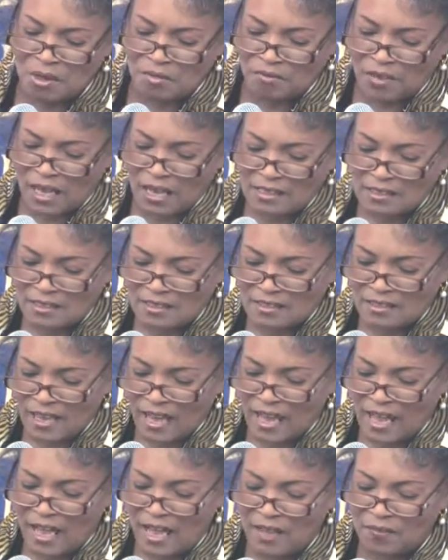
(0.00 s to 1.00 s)
of us,
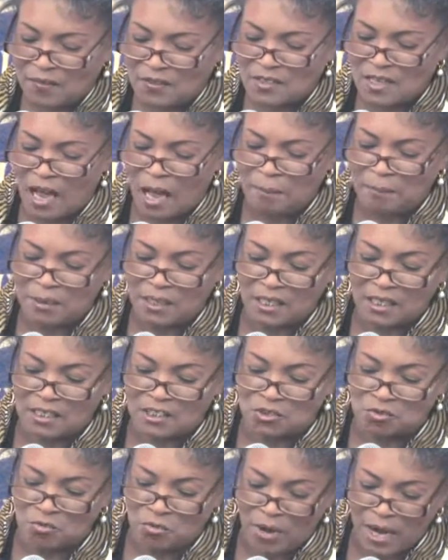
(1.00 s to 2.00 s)
and the topic
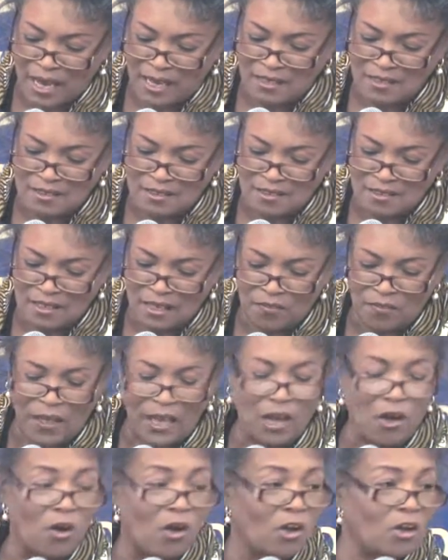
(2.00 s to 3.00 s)
is race,
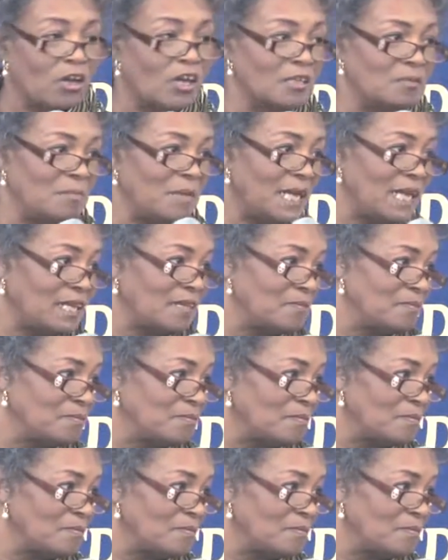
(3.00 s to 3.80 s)
they call on me.